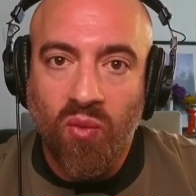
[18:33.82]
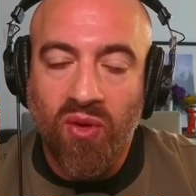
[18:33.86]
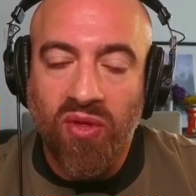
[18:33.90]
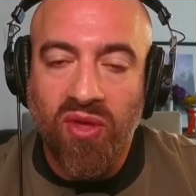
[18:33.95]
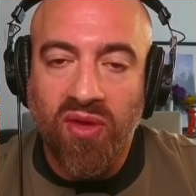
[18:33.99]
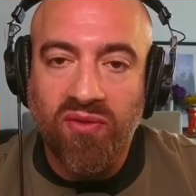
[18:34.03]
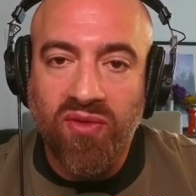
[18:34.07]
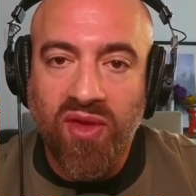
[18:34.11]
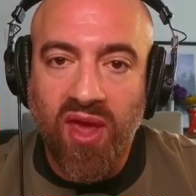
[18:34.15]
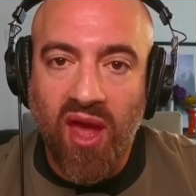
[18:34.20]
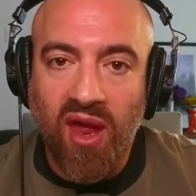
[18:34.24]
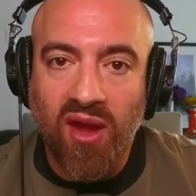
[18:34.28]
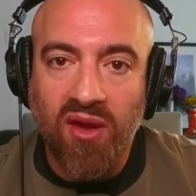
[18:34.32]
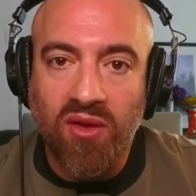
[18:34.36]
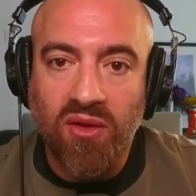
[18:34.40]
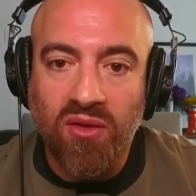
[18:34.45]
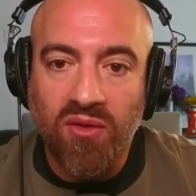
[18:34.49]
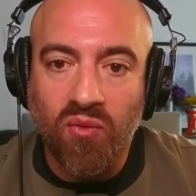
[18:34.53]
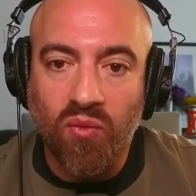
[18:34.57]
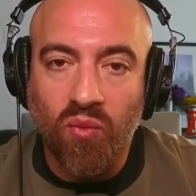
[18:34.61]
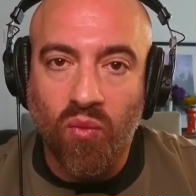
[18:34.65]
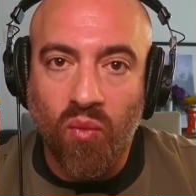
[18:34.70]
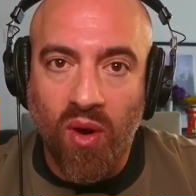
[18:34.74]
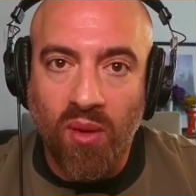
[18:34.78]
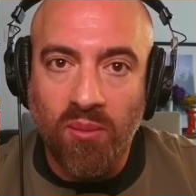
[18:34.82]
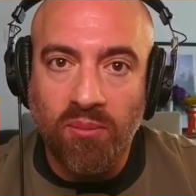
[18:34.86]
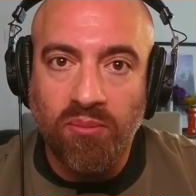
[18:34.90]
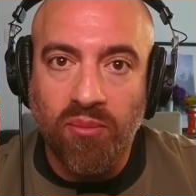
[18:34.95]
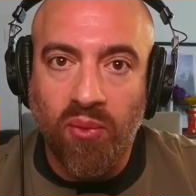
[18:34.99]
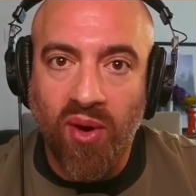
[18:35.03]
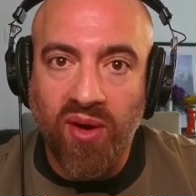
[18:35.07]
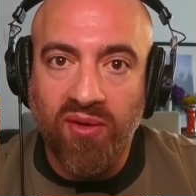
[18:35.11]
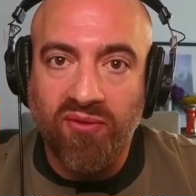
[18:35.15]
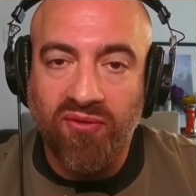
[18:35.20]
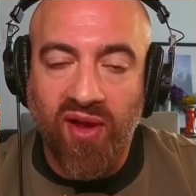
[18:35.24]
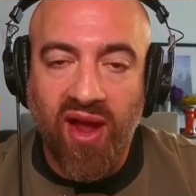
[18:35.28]
where they've gotten
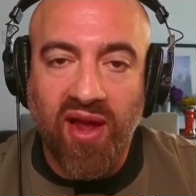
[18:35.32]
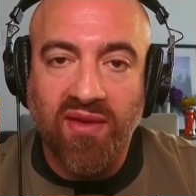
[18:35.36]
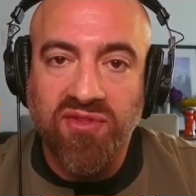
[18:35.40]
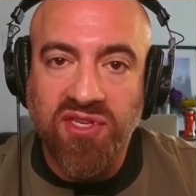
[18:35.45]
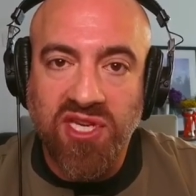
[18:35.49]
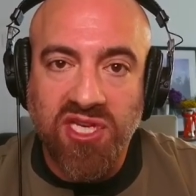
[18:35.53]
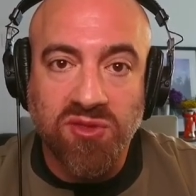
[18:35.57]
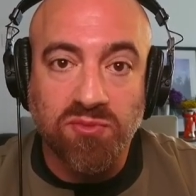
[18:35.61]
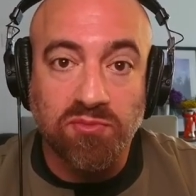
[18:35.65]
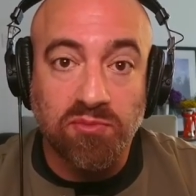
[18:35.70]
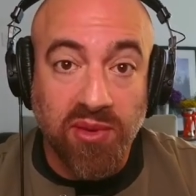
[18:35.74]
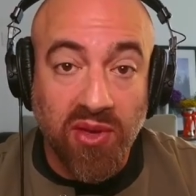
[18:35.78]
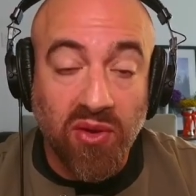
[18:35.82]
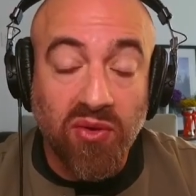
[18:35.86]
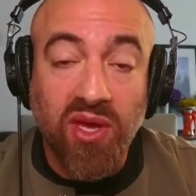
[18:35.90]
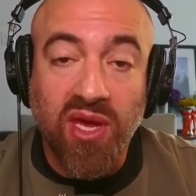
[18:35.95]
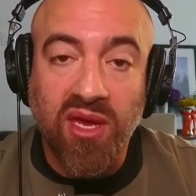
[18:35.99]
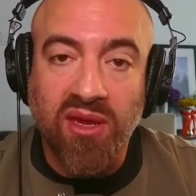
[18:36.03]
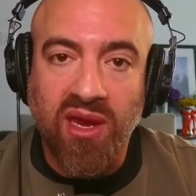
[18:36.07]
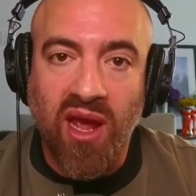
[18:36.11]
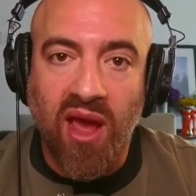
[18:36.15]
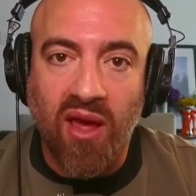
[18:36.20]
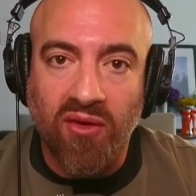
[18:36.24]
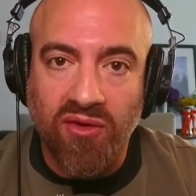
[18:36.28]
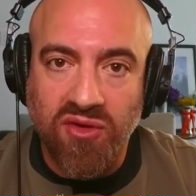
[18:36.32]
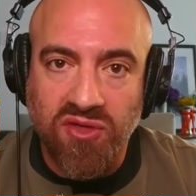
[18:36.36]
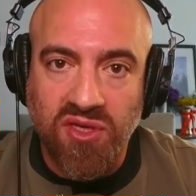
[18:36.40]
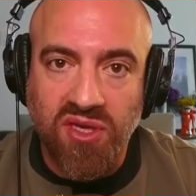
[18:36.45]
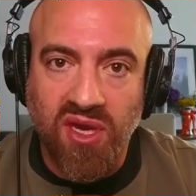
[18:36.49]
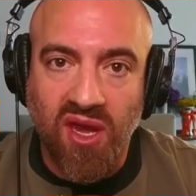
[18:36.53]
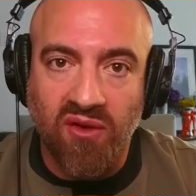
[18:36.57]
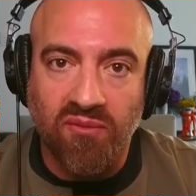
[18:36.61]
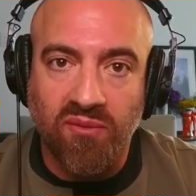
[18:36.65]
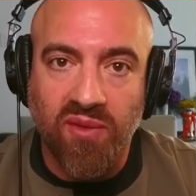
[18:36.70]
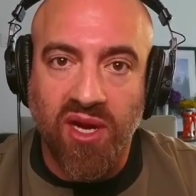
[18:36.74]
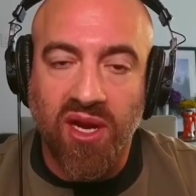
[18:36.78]
$1.56 billion
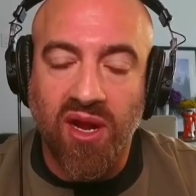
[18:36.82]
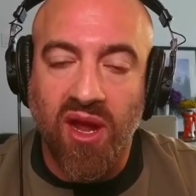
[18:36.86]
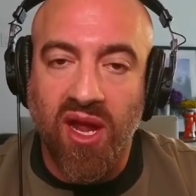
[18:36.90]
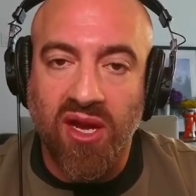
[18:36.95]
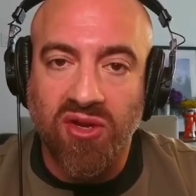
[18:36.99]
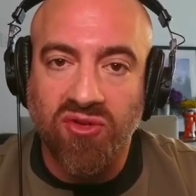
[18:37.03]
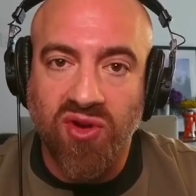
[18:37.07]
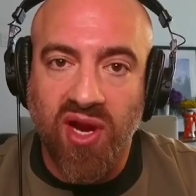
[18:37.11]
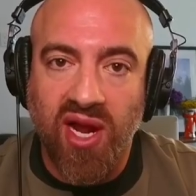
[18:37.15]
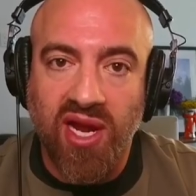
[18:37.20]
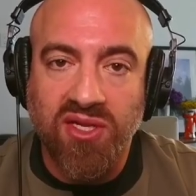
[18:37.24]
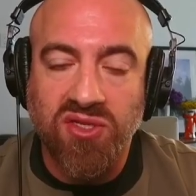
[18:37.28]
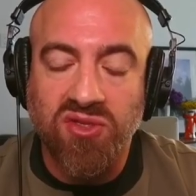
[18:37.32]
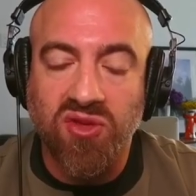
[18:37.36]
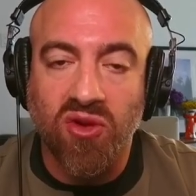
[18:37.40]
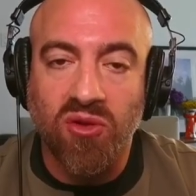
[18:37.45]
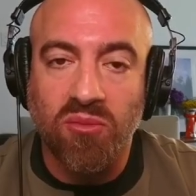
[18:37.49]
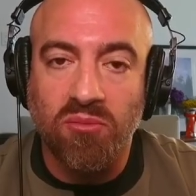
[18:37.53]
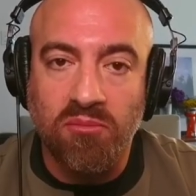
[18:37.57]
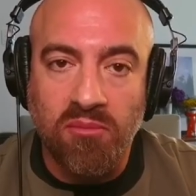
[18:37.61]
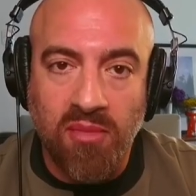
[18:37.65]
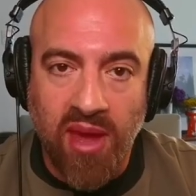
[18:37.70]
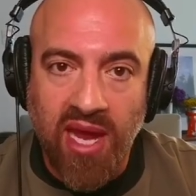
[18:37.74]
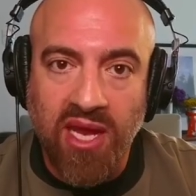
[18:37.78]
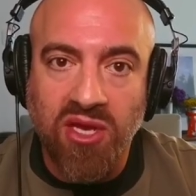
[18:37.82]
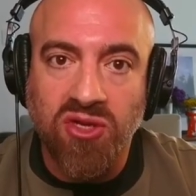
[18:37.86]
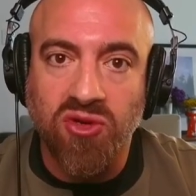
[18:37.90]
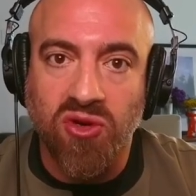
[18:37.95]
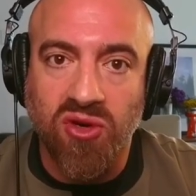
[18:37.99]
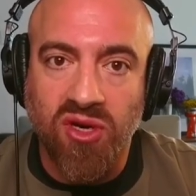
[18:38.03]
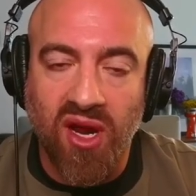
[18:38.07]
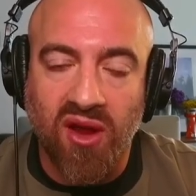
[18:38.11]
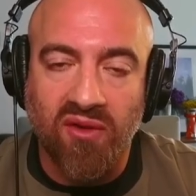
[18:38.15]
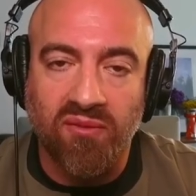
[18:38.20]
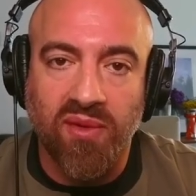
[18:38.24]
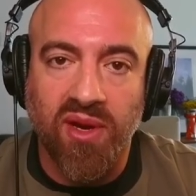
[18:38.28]
in government contracts. They're a
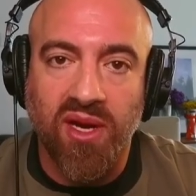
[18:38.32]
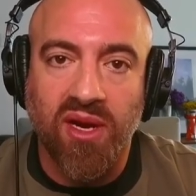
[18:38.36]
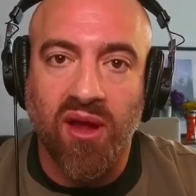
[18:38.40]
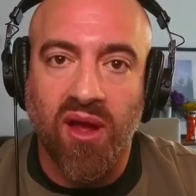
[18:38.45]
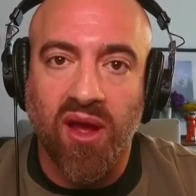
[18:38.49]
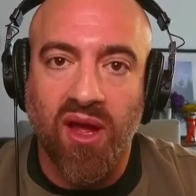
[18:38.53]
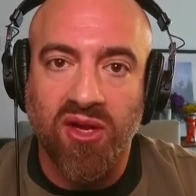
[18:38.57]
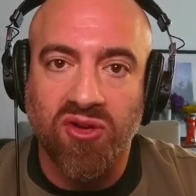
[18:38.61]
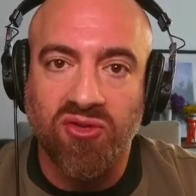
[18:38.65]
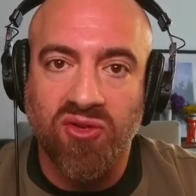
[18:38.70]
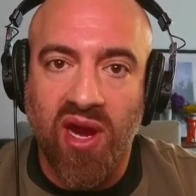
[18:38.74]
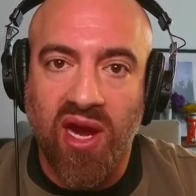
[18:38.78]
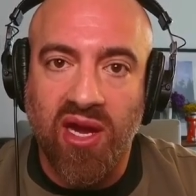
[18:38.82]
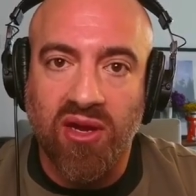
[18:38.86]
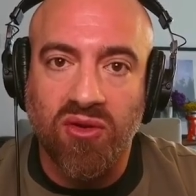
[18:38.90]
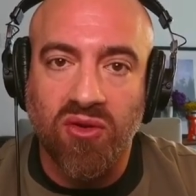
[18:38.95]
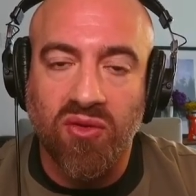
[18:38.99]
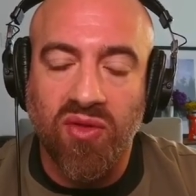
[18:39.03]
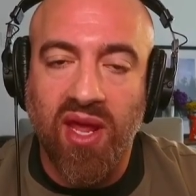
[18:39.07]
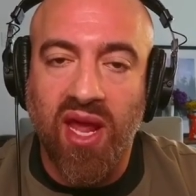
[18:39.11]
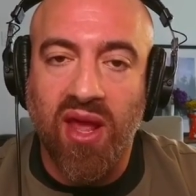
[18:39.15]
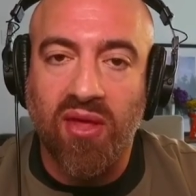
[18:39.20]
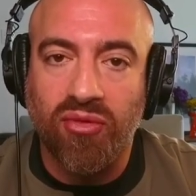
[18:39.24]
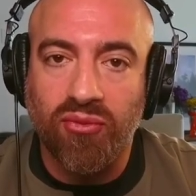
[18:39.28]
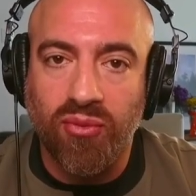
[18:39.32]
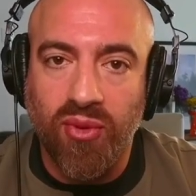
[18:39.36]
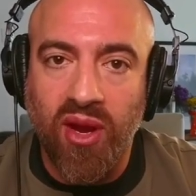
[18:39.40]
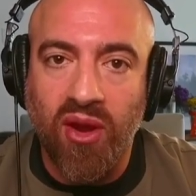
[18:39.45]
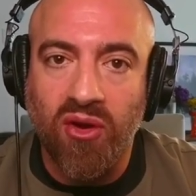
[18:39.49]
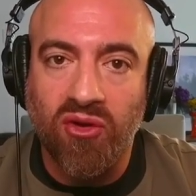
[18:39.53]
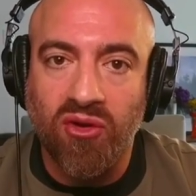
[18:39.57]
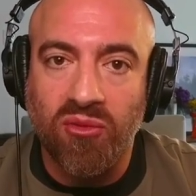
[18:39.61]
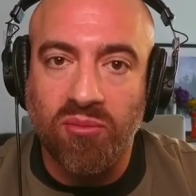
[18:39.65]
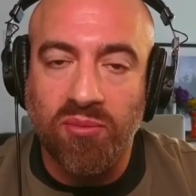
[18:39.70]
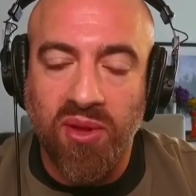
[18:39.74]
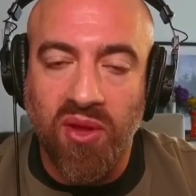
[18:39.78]
major government contractor. They got
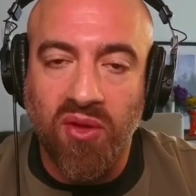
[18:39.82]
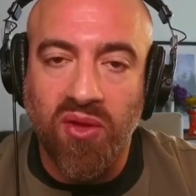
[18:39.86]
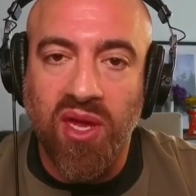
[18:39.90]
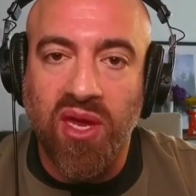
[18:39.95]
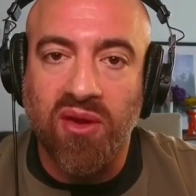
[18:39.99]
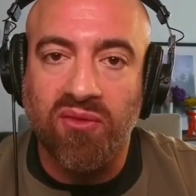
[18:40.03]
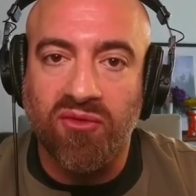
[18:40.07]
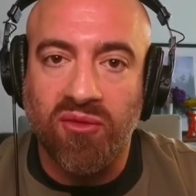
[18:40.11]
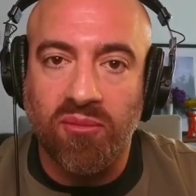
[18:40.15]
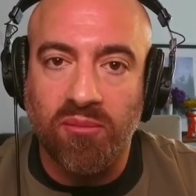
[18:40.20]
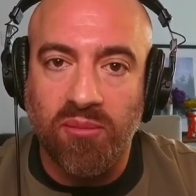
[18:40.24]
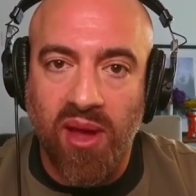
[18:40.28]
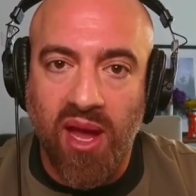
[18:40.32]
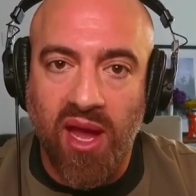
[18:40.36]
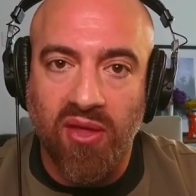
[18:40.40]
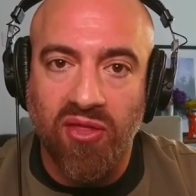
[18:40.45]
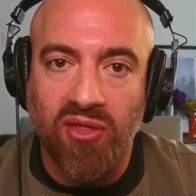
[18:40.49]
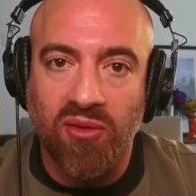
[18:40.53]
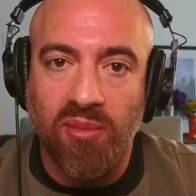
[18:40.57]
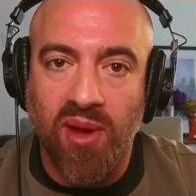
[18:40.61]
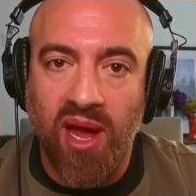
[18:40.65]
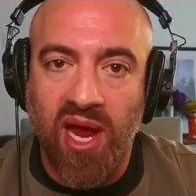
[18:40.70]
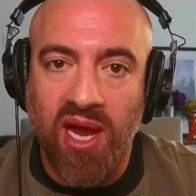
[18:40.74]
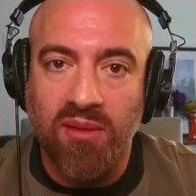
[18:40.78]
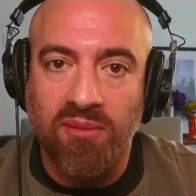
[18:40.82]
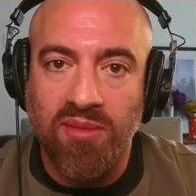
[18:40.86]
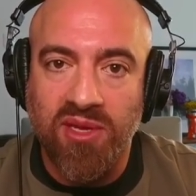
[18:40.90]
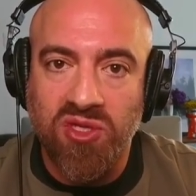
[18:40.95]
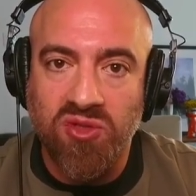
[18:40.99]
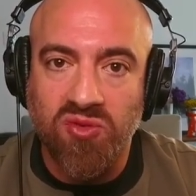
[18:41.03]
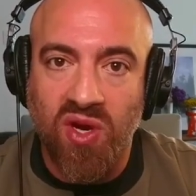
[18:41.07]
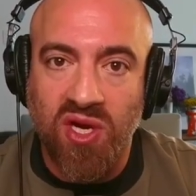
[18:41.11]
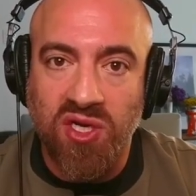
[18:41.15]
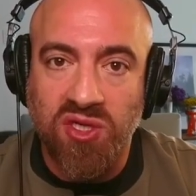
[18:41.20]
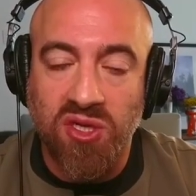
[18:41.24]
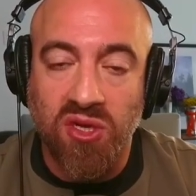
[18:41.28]
$300 billion from the Biden
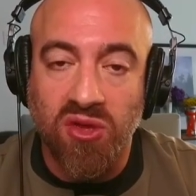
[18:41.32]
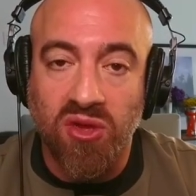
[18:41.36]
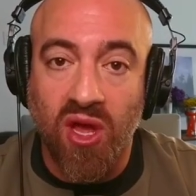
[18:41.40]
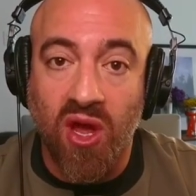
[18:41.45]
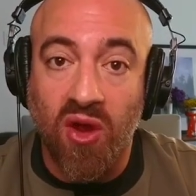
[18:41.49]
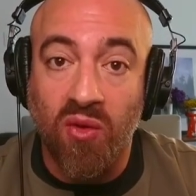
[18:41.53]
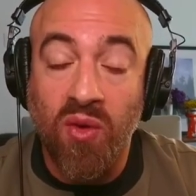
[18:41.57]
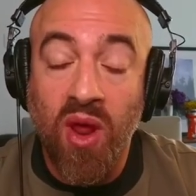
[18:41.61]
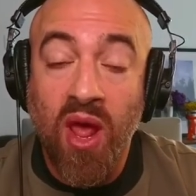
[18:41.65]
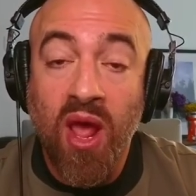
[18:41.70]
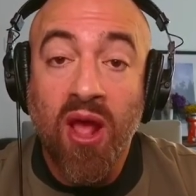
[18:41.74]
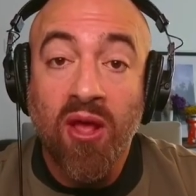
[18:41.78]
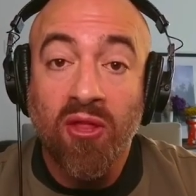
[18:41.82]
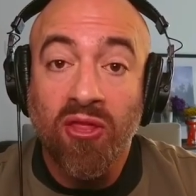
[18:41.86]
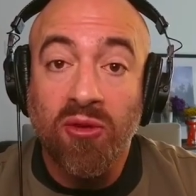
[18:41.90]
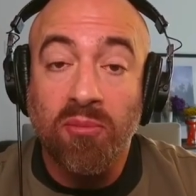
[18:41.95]
administration alone.